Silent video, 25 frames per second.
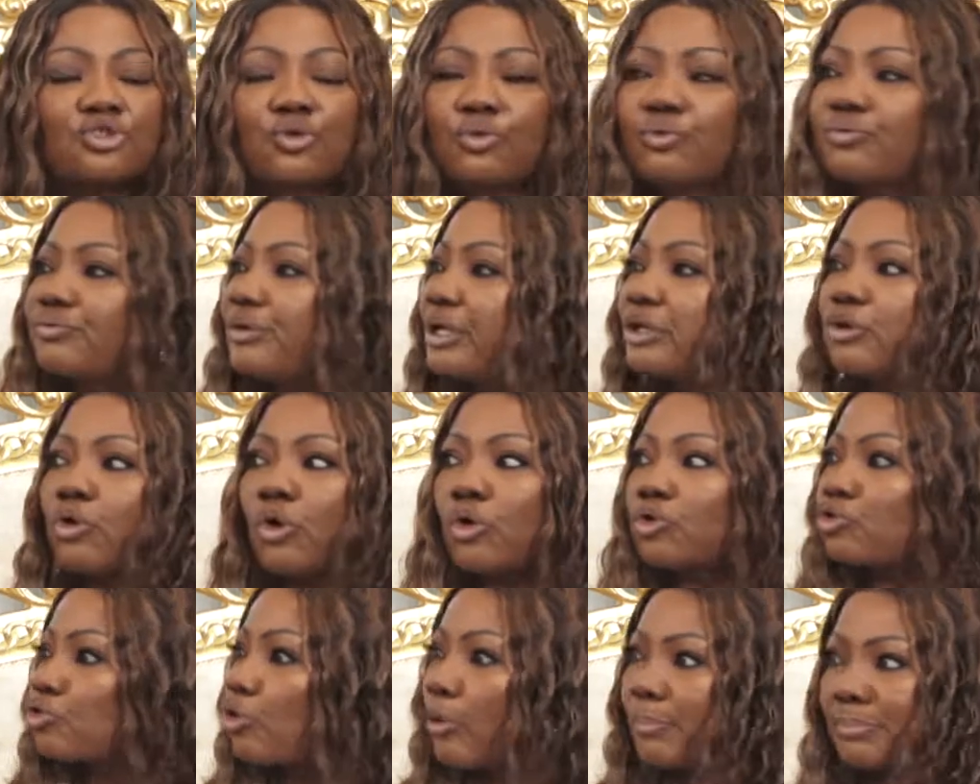children
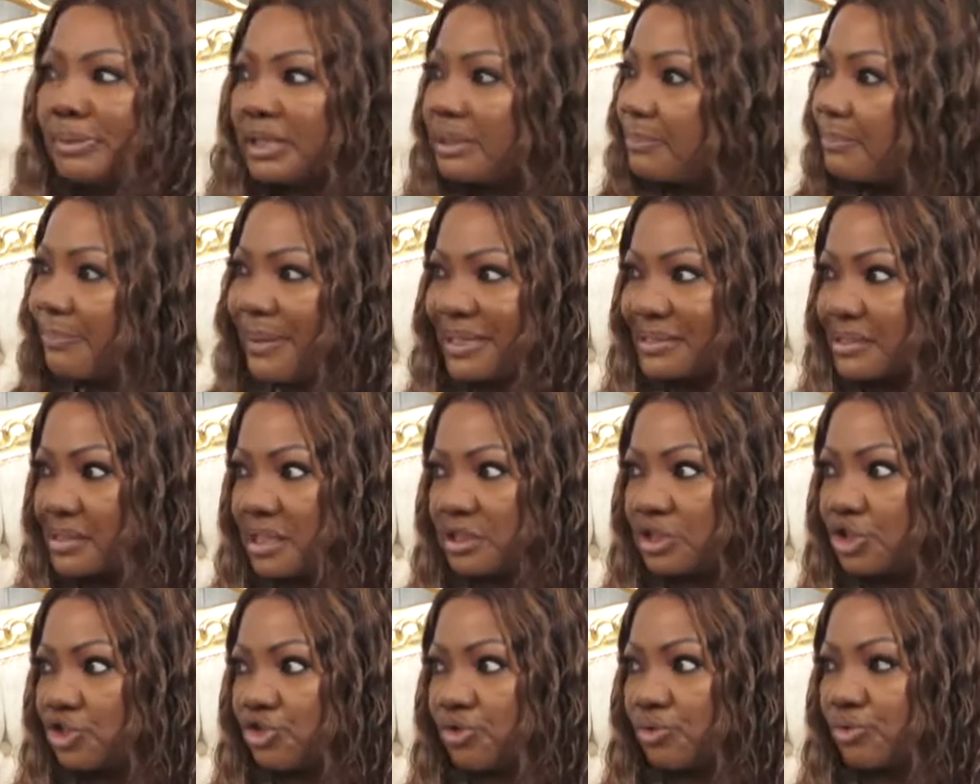or not being
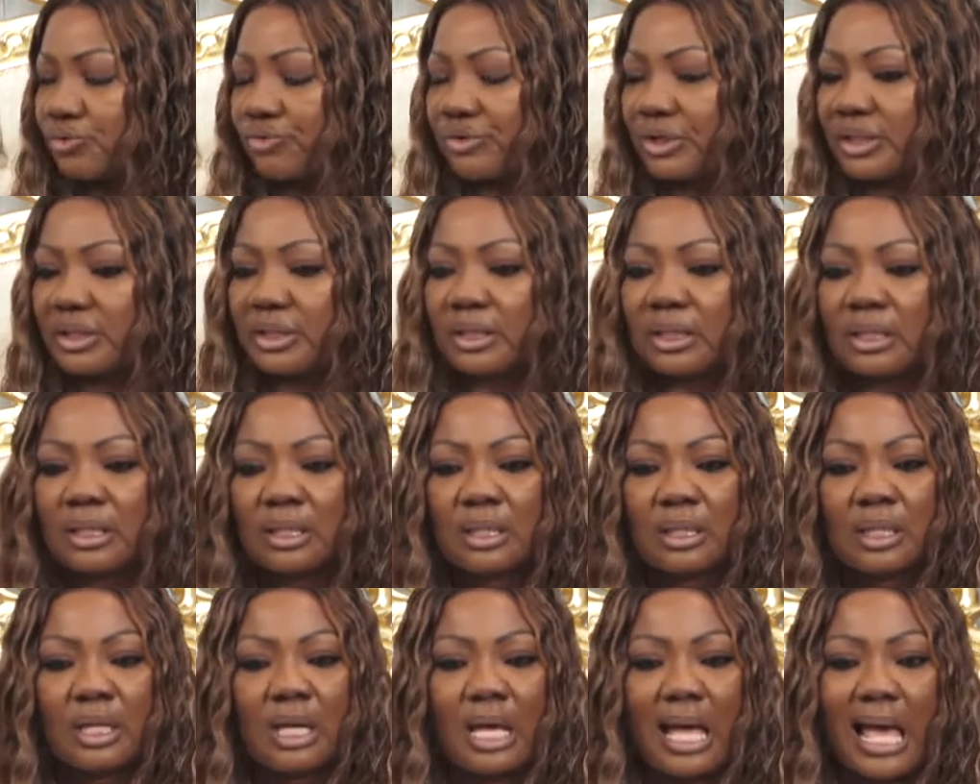pastor's children.
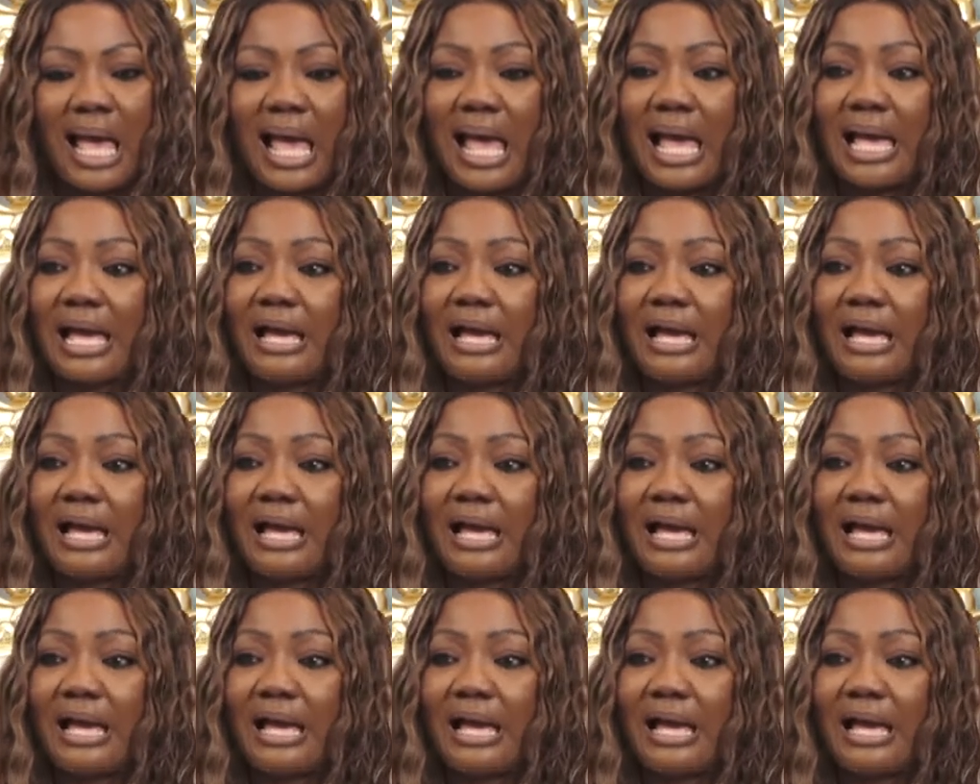I